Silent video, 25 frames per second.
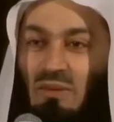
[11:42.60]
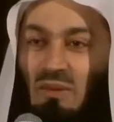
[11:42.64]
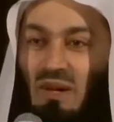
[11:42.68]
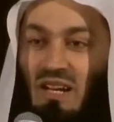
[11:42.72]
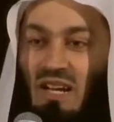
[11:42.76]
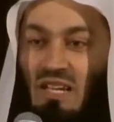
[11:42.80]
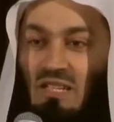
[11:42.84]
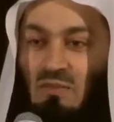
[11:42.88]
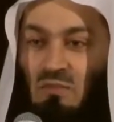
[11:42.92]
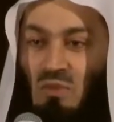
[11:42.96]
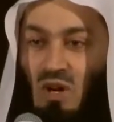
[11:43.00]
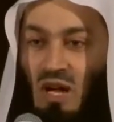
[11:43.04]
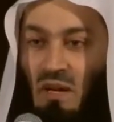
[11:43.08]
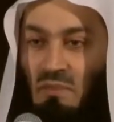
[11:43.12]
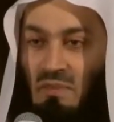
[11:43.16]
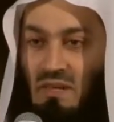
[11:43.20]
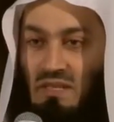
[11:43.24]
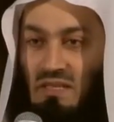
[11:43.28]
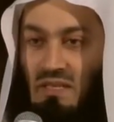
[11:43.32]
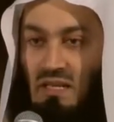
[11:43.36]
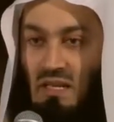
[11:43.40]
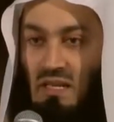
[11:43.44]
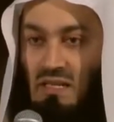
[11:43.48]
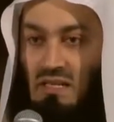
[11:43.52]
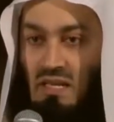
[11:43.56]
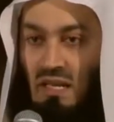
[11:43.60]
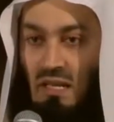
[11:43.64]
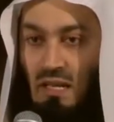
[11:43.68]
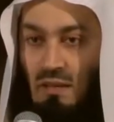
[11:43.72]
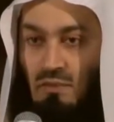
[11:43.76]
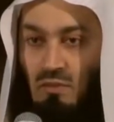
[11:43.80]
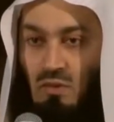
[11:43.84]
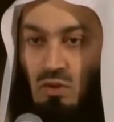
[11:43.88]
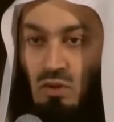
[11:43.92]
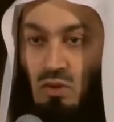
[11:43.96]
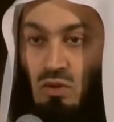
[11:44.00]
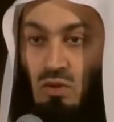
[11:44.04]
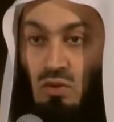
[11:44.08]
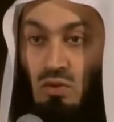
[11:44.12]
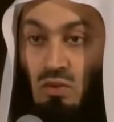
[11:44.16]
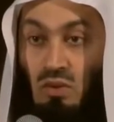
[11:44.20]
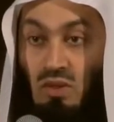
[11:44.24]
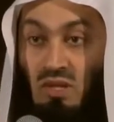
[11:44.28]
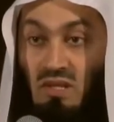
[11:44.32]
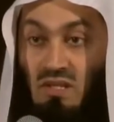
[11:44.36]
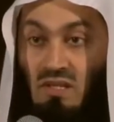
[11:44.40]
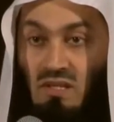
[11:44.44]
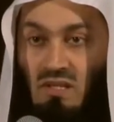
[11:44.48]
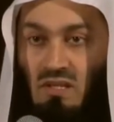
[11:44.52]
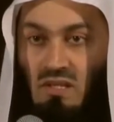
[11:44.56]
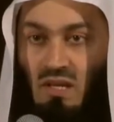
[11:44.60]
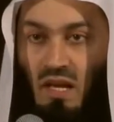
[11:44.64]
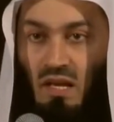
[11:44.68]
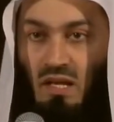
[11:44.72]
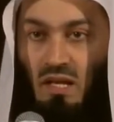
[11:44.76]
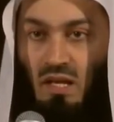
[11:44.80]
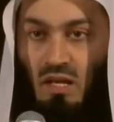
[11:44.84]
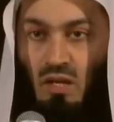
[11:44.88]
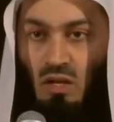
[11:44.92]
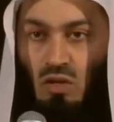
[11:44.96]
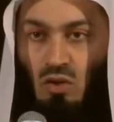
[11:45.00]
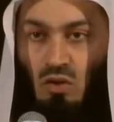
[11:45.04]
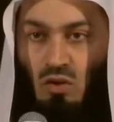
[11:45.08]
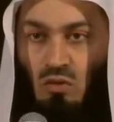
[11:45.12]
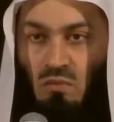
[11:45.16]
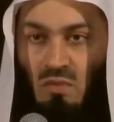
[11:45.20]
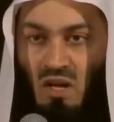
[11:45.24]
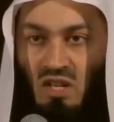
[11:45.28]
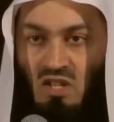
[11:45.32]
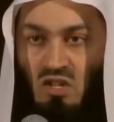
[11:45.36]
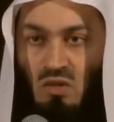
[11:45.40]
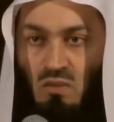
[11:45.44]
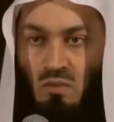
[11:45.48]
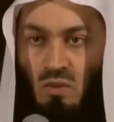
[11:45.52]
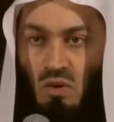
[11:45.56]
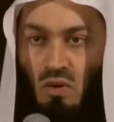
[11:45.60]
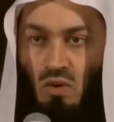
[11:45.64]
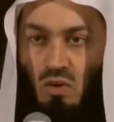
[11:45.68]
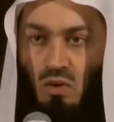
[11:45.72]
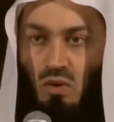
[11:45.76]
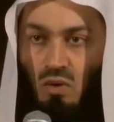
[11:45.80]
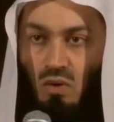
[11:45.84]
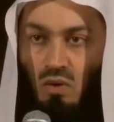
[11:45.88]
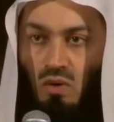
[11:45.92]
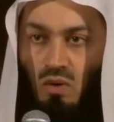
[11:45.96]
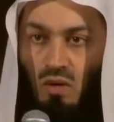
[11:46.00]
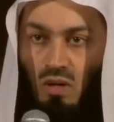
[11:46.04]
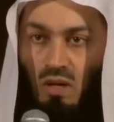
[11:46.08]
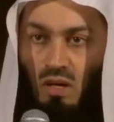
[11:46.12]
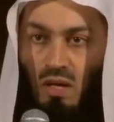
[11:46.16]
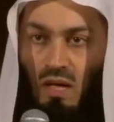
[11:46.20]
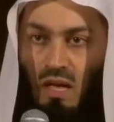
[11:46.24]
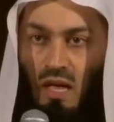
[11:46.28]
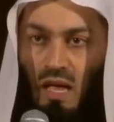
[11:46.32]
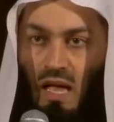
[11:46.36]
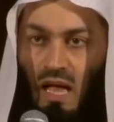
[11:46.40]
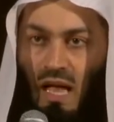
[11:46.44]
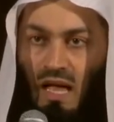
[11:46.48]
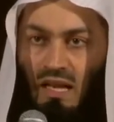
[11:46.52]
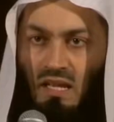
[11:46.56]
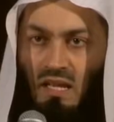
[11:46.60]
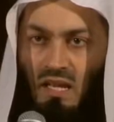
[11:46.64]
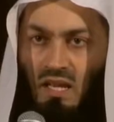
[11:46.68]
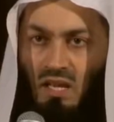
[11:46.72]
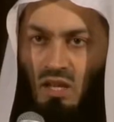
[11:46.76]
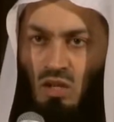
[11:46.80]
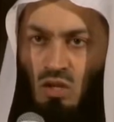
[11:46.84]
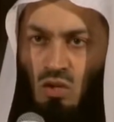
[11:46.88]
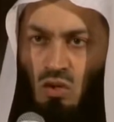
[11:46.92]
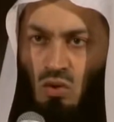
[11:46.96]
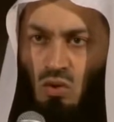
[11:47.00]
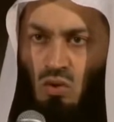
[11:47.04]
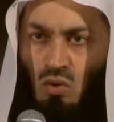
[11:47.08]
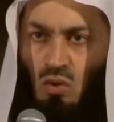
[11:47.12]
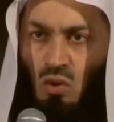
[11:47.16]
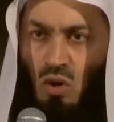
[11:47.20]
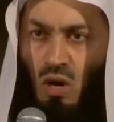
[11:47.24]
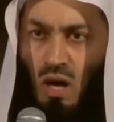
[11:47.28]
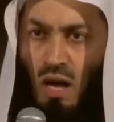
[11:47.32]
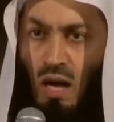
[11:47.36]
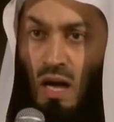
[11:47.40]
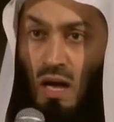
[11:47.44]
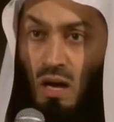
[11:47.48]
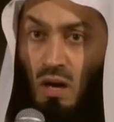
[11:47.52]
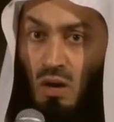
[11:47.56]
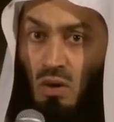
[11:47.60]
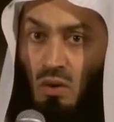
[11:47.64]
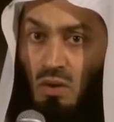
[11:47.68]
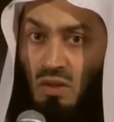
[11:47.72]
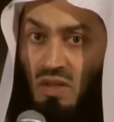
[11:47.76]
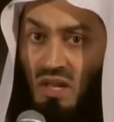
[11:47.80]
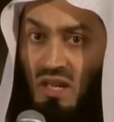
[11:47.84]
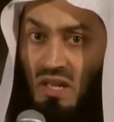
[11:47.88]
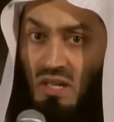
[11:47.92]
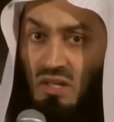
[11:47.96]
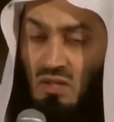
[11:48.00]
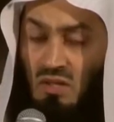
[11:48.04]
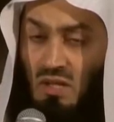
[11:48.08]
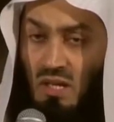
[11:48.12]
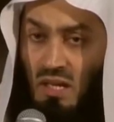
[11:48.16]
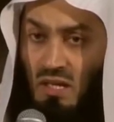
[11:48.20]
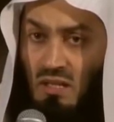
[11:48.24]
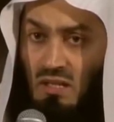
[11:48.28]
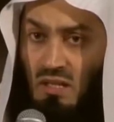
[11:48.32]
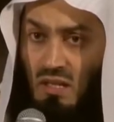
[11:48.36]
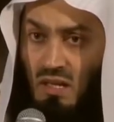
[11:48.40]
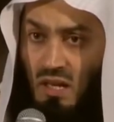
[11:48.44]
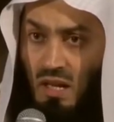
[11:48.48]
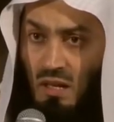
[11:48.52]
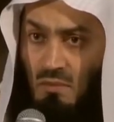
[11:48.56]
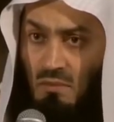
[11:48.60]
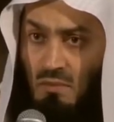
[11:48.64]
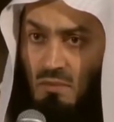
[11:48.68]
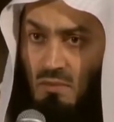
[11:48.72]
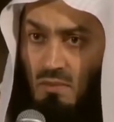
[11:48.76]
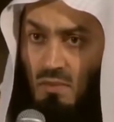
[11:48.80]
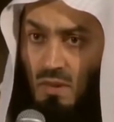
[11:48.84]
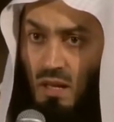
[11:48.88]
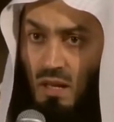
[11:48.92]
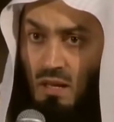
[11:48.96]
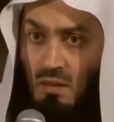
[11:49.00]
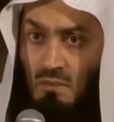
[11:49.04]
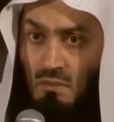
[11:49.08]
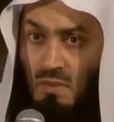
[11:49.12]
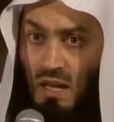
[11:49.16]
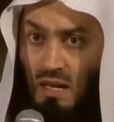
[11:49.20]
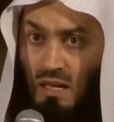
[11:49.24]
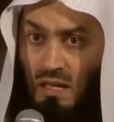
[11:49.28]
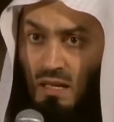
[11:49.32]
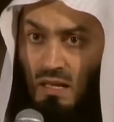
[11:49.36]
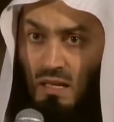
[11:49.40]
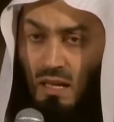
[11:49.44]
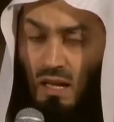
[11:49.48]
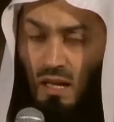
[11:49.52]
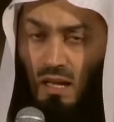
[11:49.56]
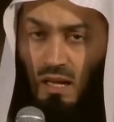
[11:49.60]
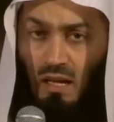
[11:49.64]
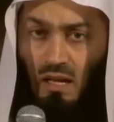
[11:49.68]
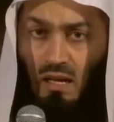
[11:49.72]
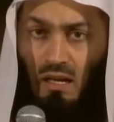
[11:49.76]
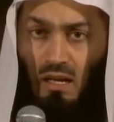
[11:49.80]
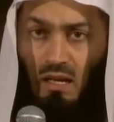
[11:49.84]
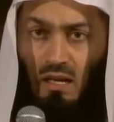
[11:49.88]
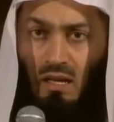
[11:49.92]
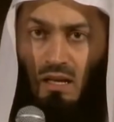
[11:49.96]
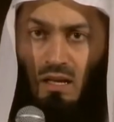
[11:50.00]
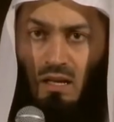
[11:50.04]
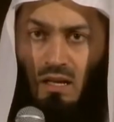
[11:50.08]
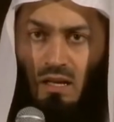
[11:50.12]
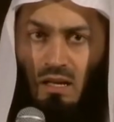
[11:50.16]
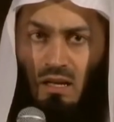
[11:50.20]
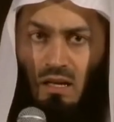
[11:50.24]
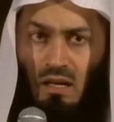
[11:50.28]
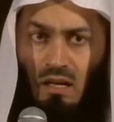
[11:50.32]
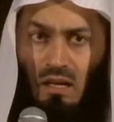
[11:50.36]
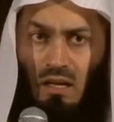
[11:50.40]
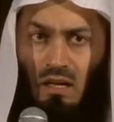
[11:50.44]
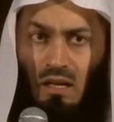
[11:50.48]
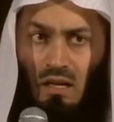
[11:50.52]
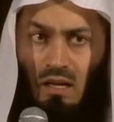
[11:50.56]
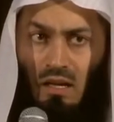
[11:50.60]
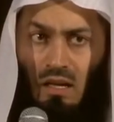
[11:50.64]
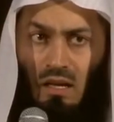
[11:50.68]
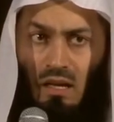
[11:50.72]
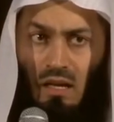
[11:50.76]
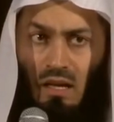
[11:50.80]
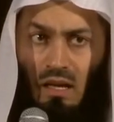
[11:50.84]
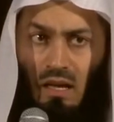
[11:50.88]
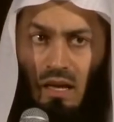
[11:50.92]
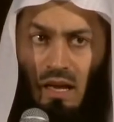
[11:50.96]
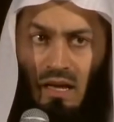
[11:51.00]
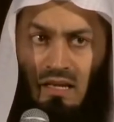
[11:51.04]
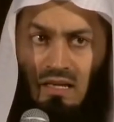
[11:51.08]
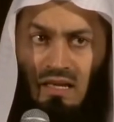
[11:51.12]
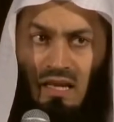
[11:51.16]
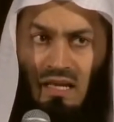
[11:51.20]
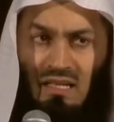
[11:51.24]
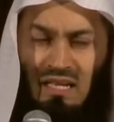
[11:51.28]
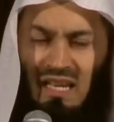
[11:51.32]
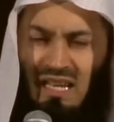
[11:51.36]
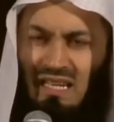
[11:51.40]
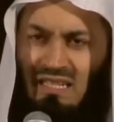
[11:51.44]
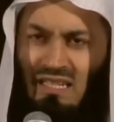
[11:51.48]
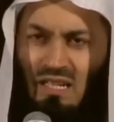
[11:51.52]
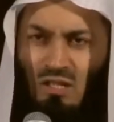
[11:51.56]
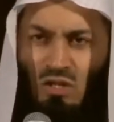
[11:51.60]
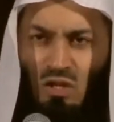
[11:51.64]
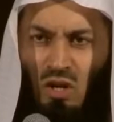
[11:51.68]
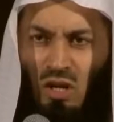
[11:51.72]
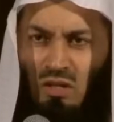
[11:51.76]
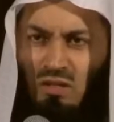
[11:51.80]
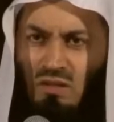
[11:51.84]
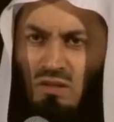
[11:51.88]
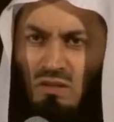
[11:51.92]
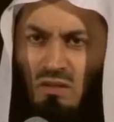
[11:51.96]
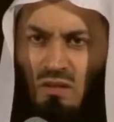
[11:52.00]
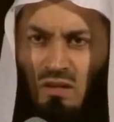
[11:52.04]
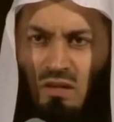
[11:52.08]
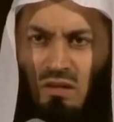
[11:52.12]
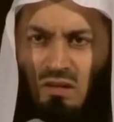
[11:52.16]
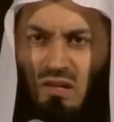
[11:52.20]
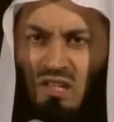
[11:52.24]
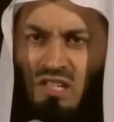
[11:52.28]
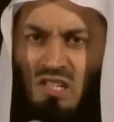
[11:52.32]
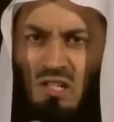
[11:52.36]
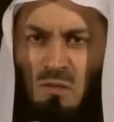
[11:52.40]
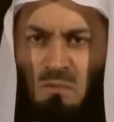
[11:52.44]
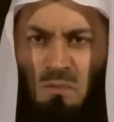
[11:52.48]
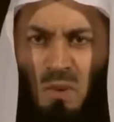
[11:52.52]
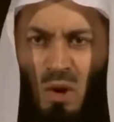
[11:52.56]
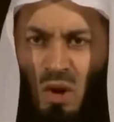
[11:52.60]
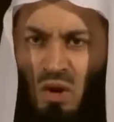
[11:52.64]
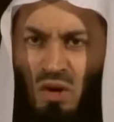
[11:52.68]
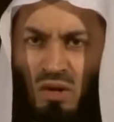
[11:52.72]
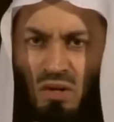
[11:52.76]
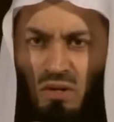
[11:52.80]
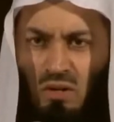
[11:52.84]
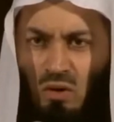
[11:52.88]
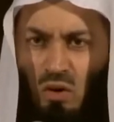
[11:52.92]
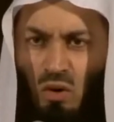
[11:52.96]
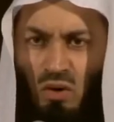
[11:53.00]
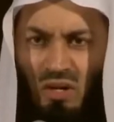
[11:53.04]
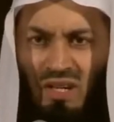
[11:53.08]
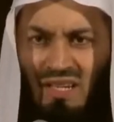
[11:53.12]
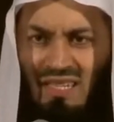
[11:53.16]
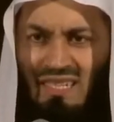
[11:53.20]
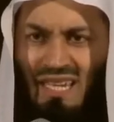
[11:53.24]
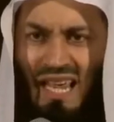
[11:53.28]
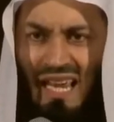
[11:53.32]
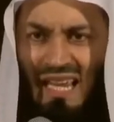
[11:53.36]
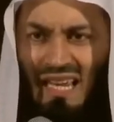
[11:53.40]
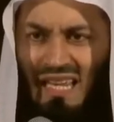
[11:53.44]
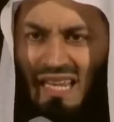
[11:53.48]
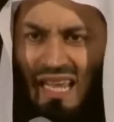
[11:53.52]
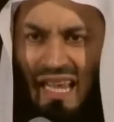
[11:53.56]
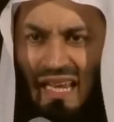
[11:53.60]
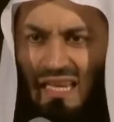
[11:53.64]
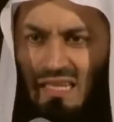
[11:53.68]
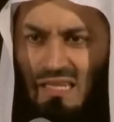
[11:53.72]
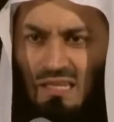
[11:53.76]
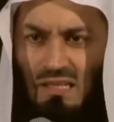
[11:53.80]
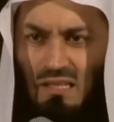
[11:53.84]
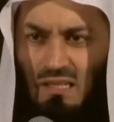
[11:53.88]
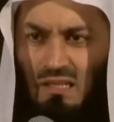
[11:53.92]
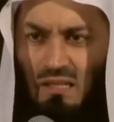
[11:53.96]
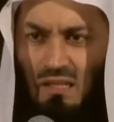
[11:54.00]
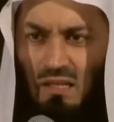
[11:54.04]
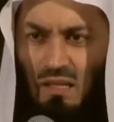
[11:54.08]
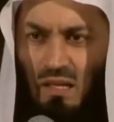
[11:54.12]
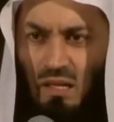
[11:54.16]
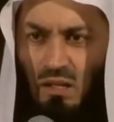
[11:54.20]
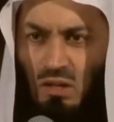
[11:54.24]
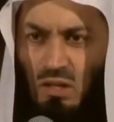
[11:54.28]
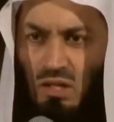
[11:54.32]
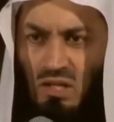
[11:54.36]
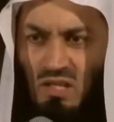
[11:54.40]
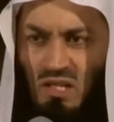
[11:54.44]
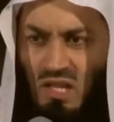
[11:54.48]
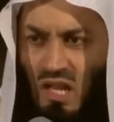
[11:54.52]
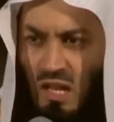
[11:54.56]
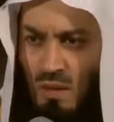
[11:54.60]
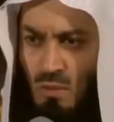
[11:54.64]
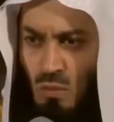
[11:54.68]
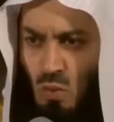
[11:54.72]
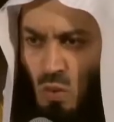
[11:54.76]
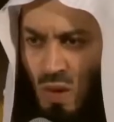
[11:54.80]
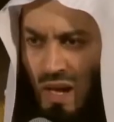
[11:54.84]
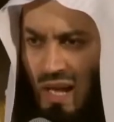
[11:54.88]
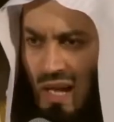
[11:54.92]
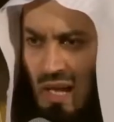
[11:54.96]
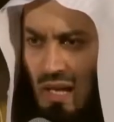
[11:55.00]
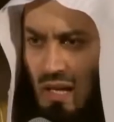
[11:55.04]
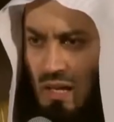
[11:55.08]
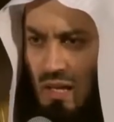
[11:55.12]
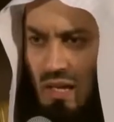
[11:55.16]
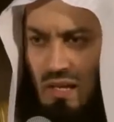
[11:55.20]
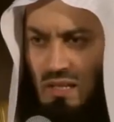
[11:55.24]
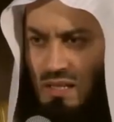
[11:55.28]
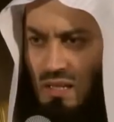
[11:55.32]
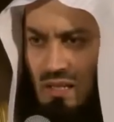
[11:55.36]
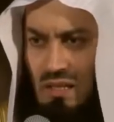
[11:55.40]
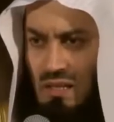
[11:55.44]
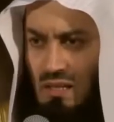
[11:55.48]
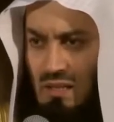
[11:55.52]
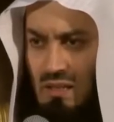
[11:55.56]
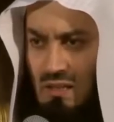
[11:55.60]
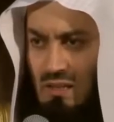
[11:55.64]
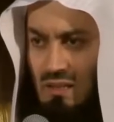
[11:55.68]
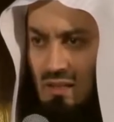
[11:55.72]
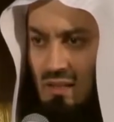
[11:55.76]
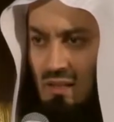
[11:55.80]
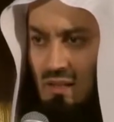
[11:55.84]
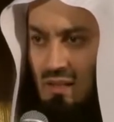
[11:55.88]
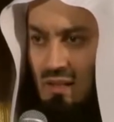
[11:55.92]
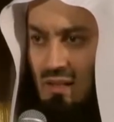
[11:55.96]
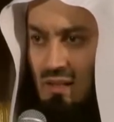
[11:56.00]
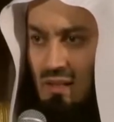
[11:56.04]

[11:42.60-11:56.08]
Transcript: Whereas Muhammad sallallahu alaihi wasallam knew this, and he knew much more. And he knew how they treated him in Mecca. And yet he did not respond or retaliate in the same way. He didn't.